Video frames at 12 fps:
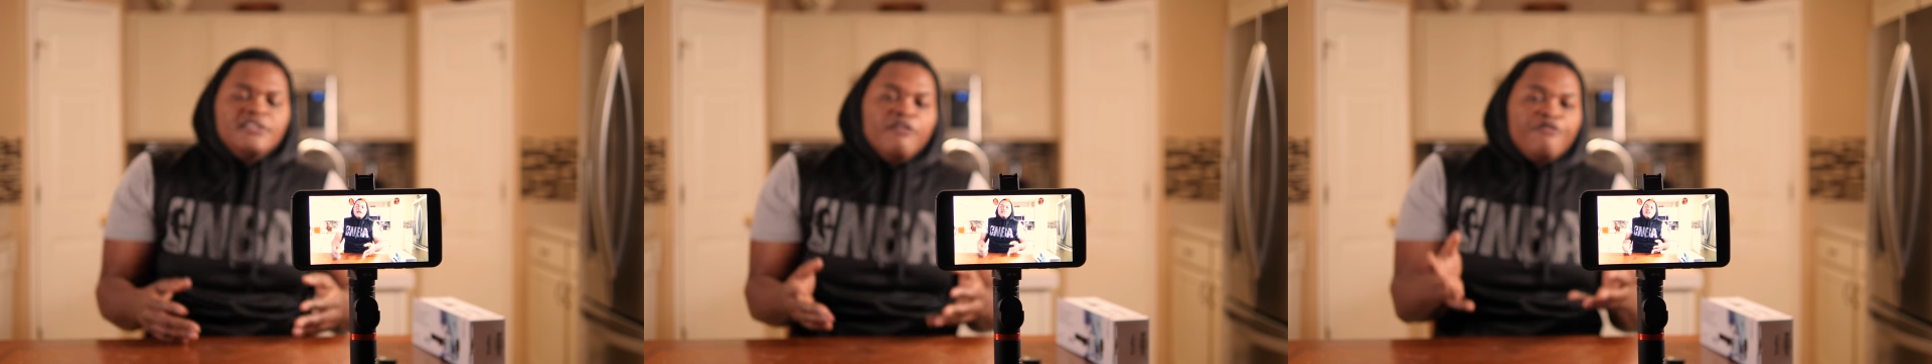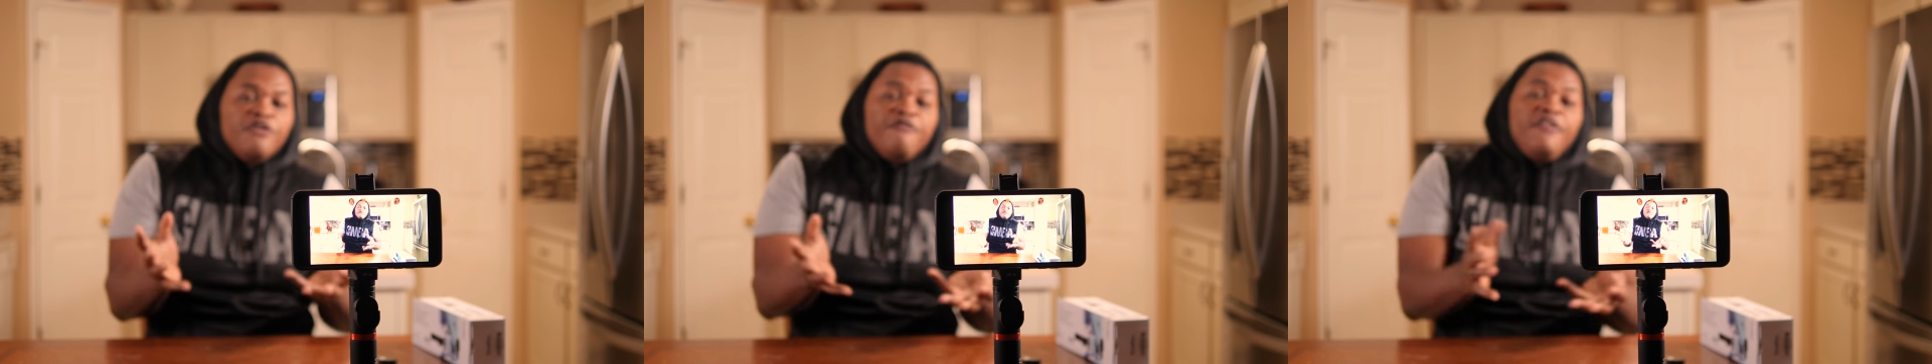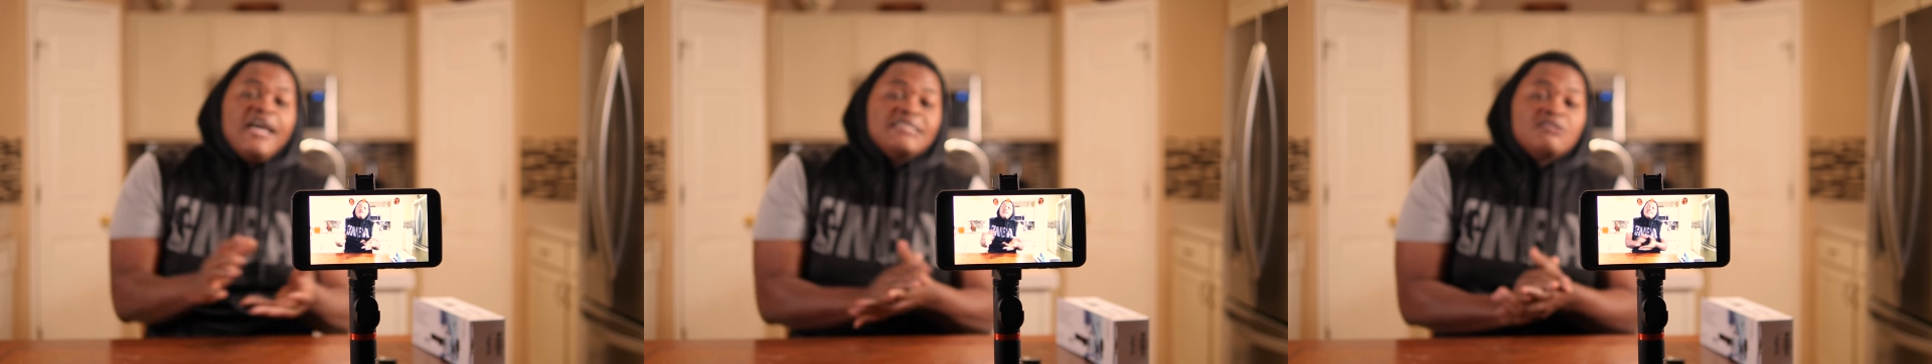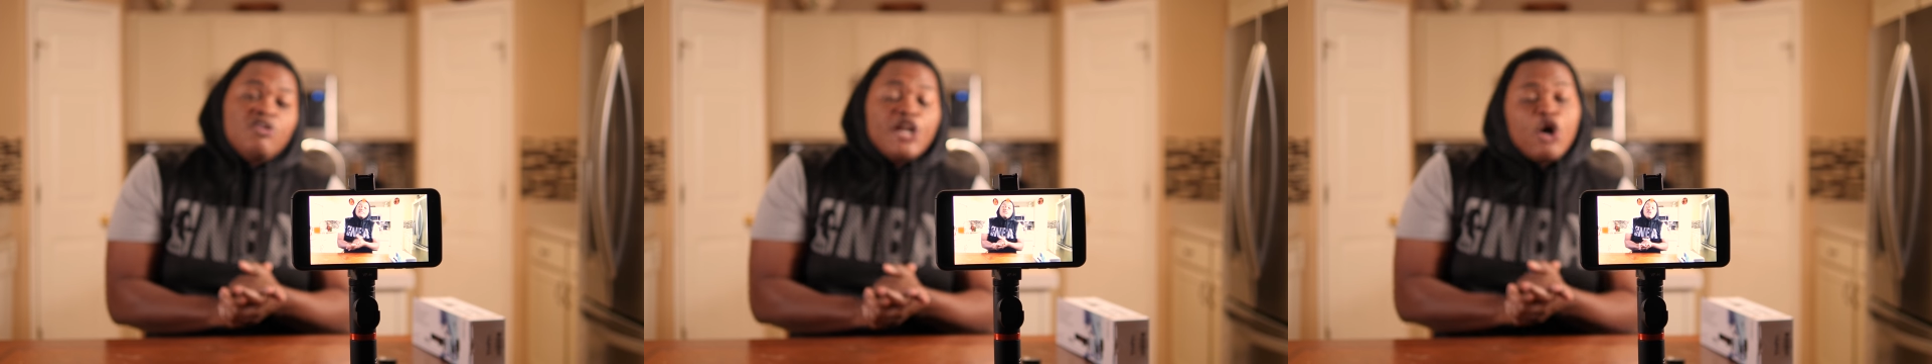the
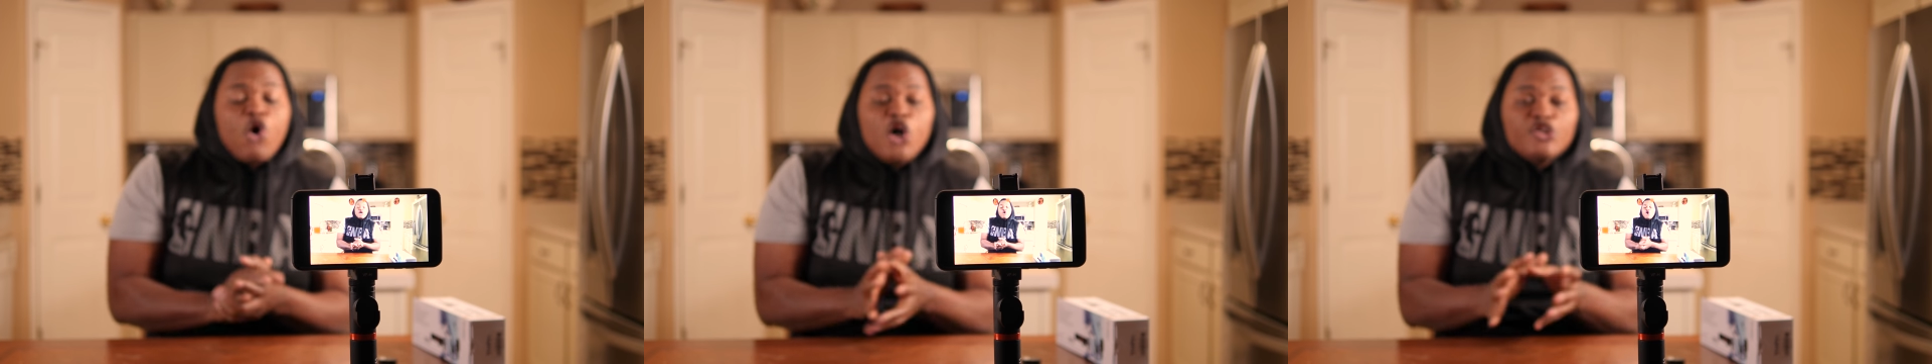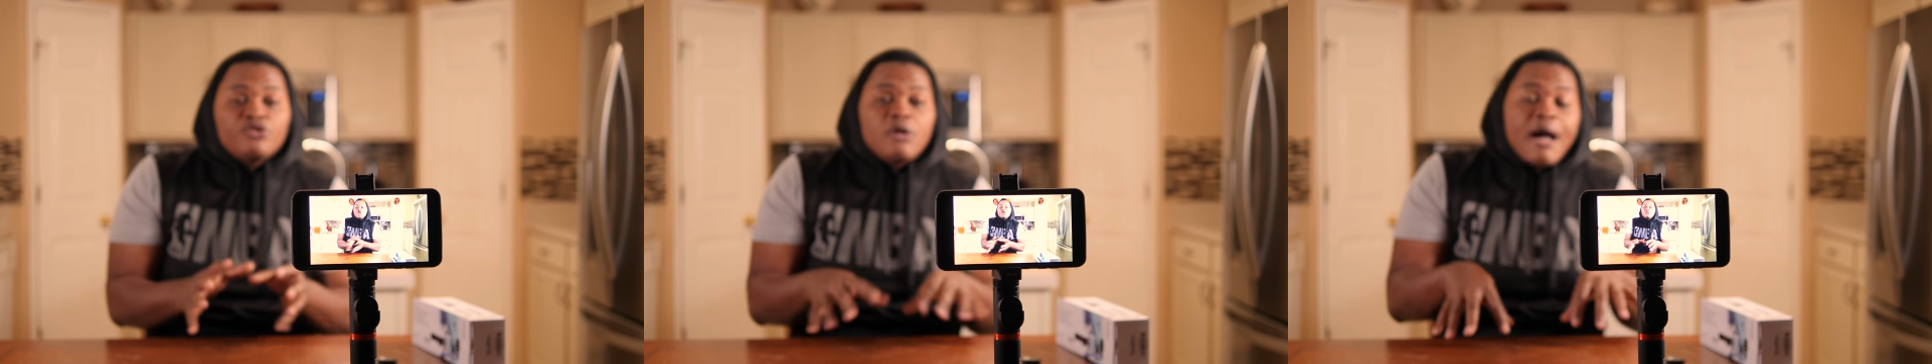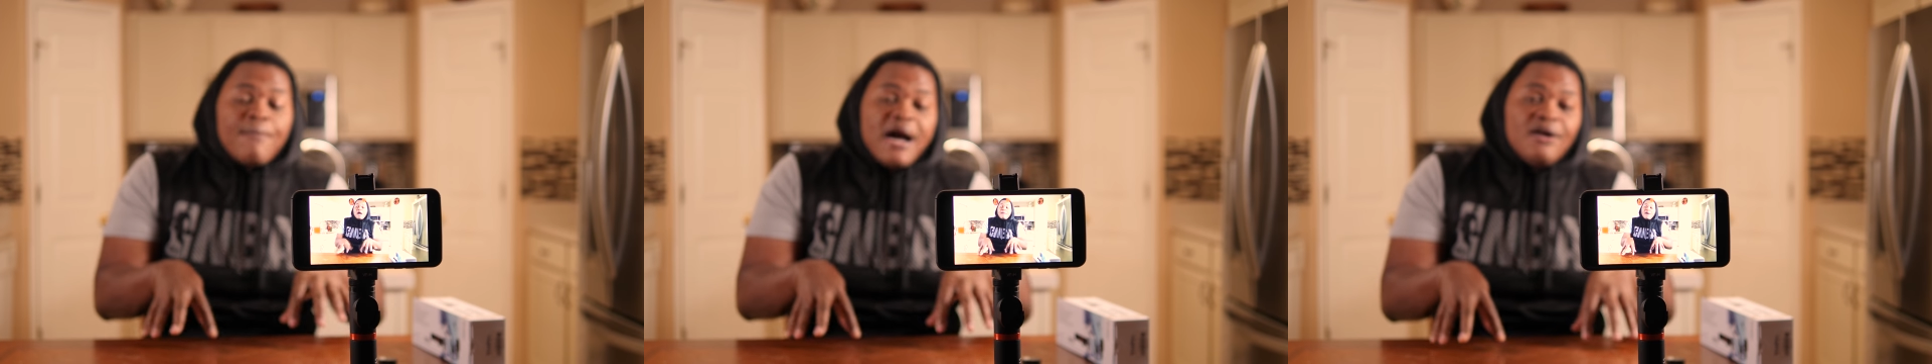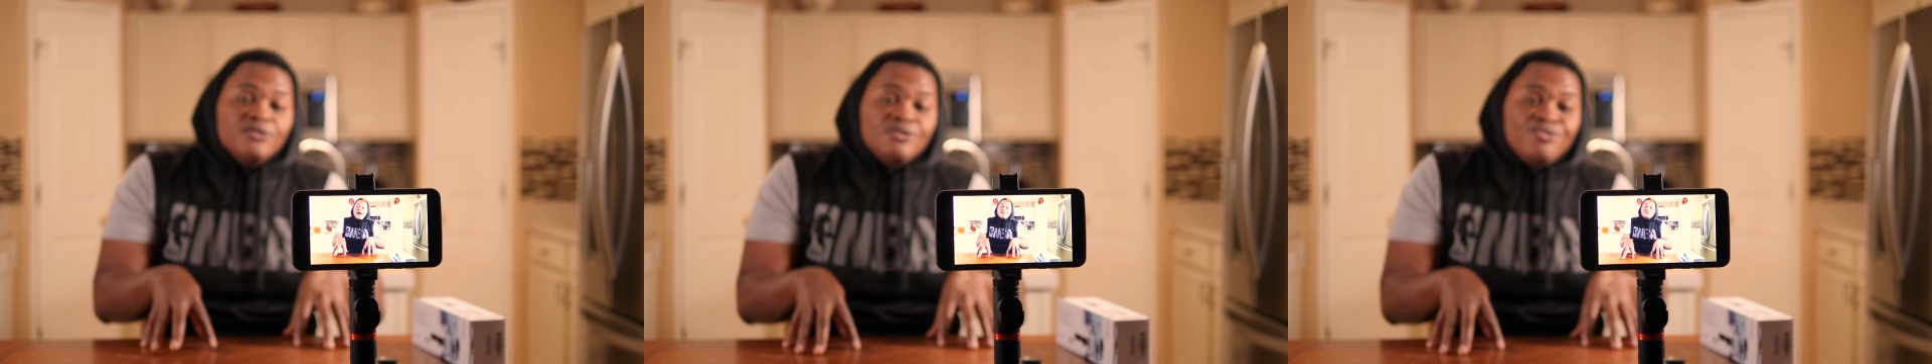ViewFlex gonna cost you
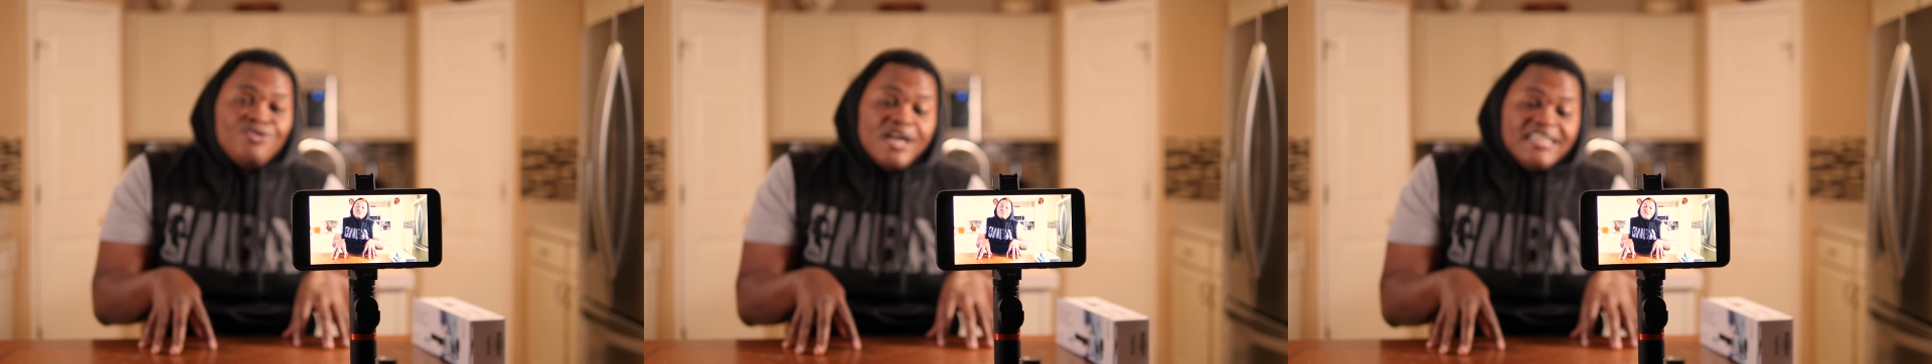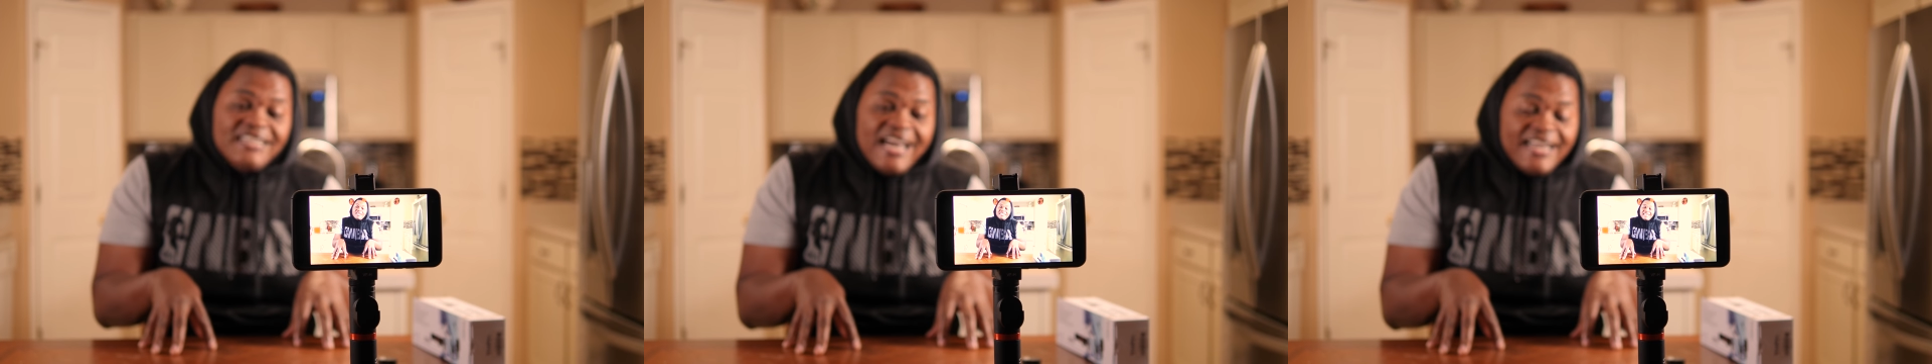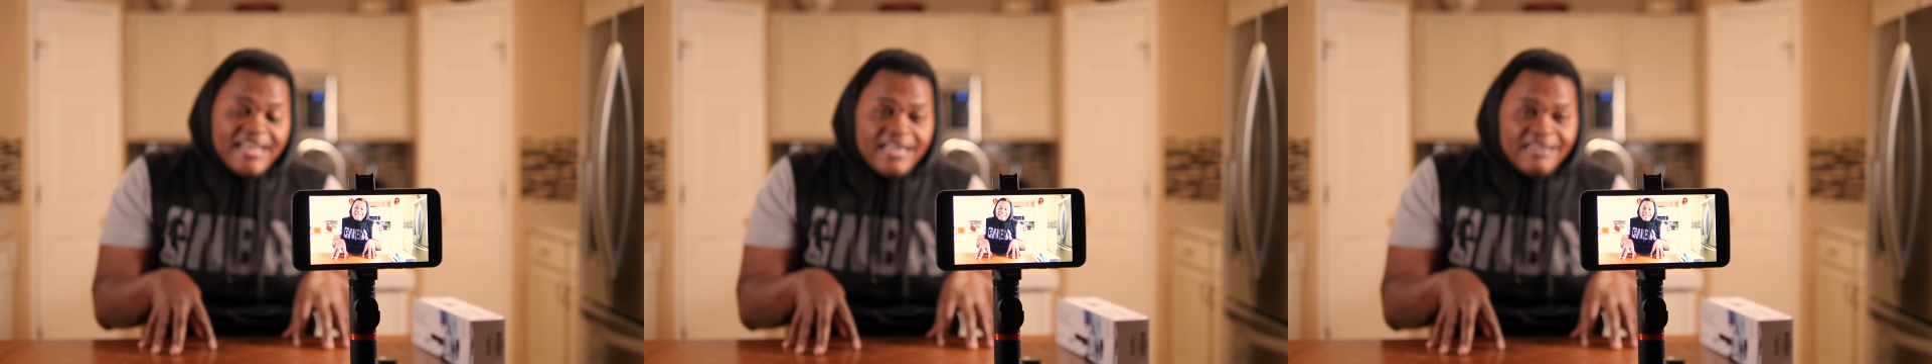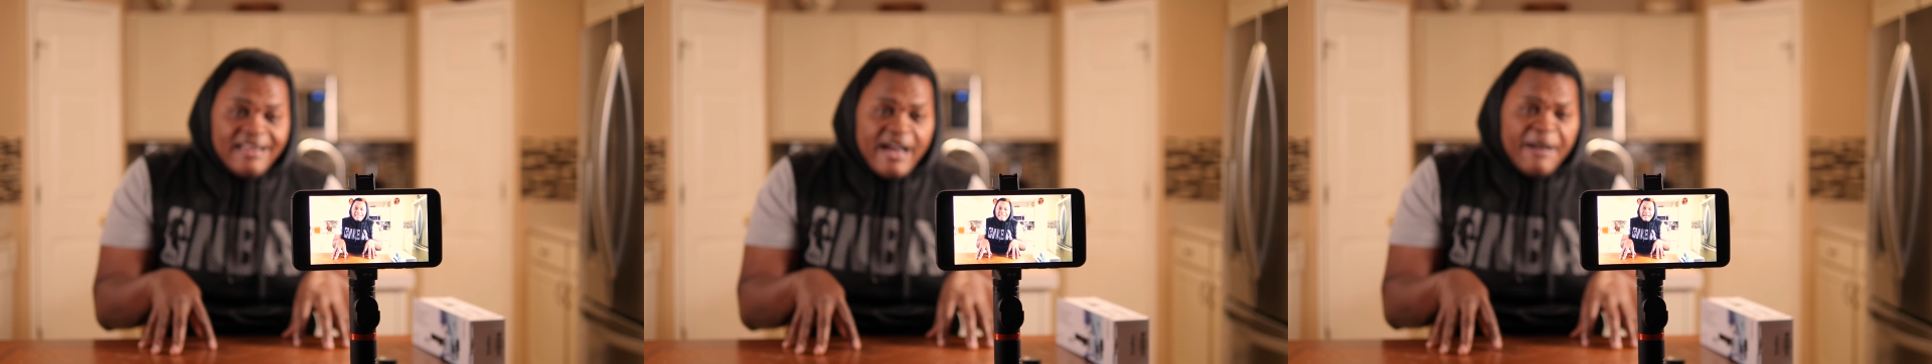about thirty nine
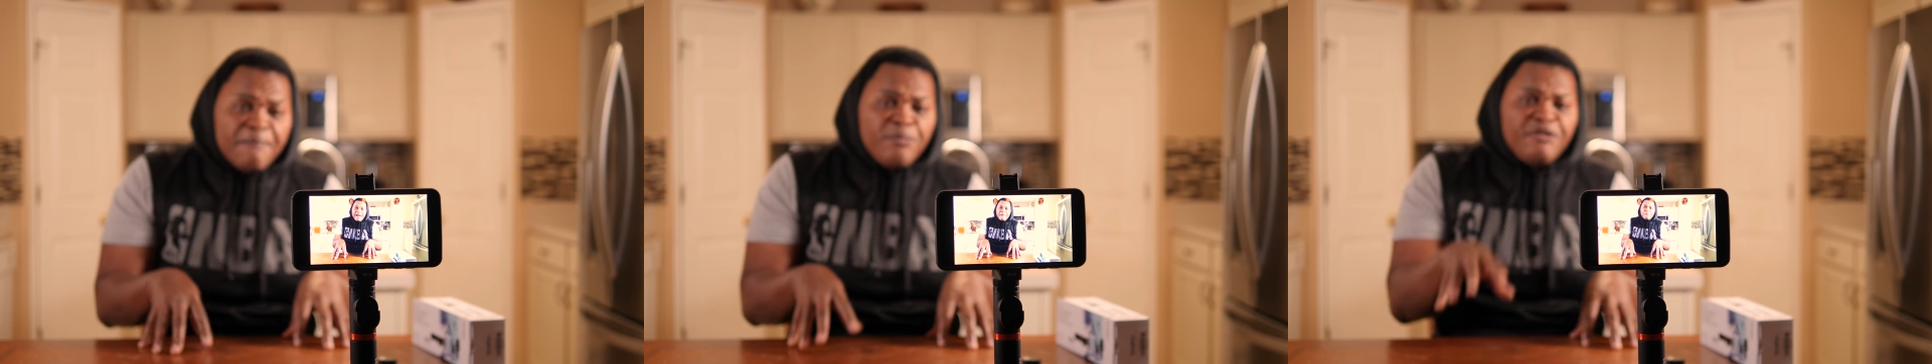ninety nine,